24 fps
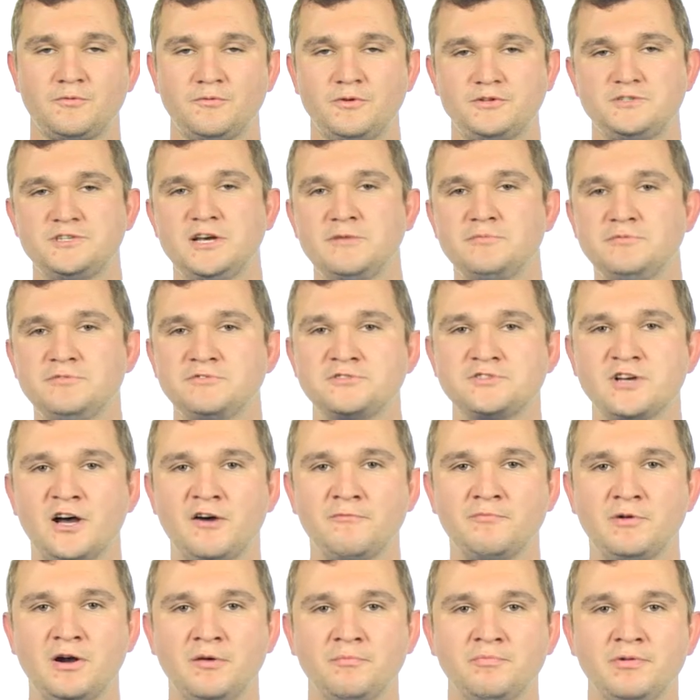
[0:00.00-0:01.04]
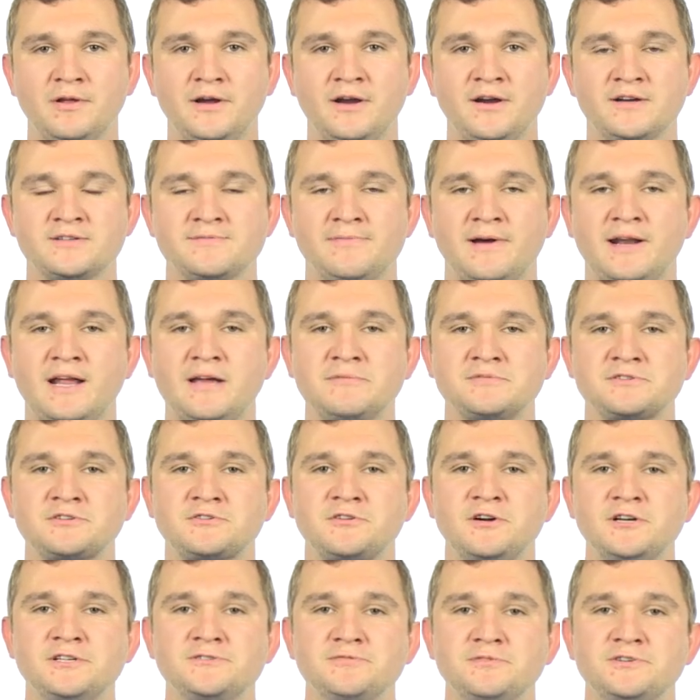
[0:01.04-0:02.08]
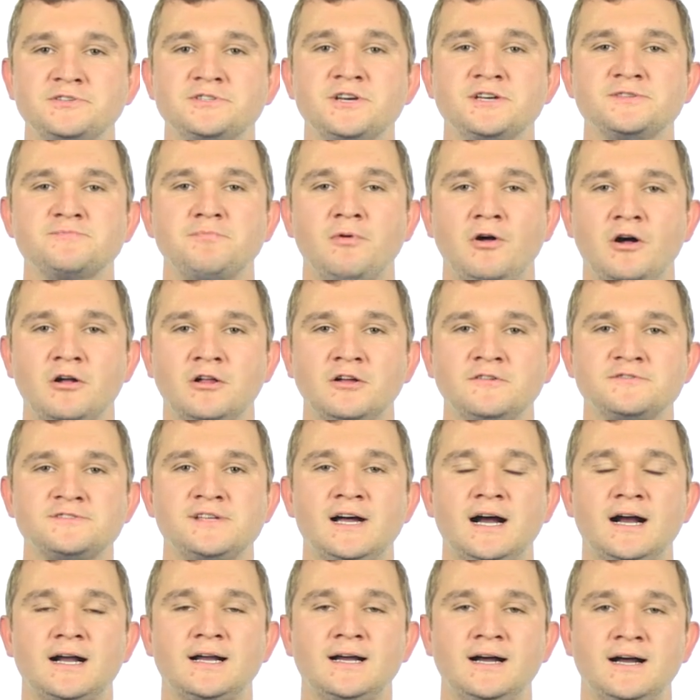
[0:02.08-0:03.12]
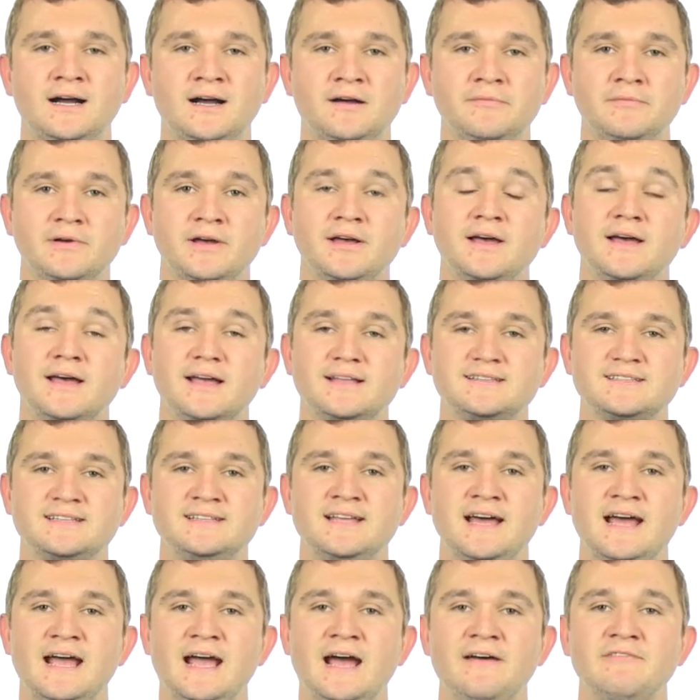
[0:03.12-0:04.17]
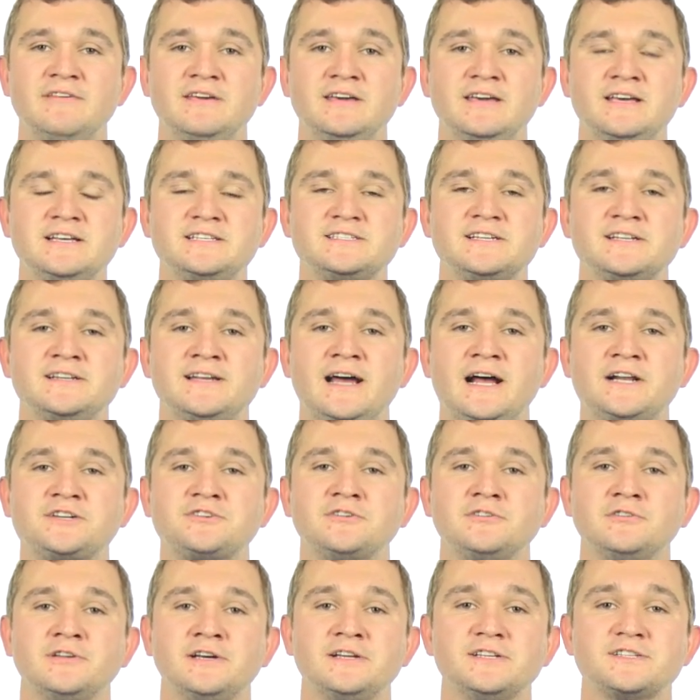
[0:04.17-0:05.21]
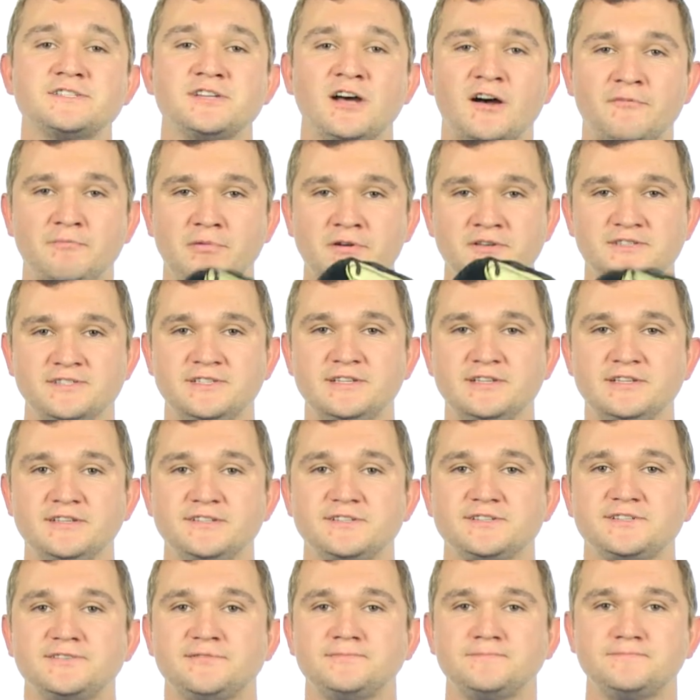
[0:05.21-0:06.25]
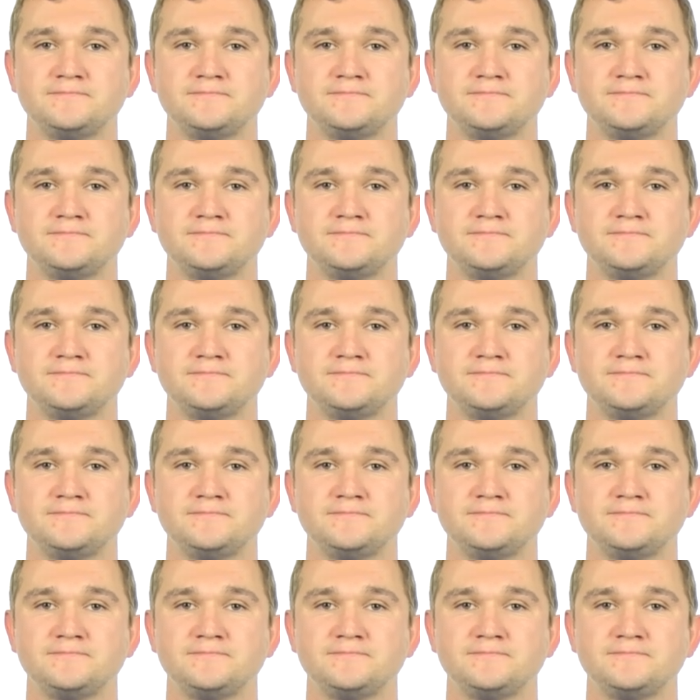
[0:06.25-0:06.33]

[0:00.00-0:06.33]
What's up, you softball players? My name is Chris with Just Ball Gloves dot com. Today I have the Easton Natural Elite Softball Series.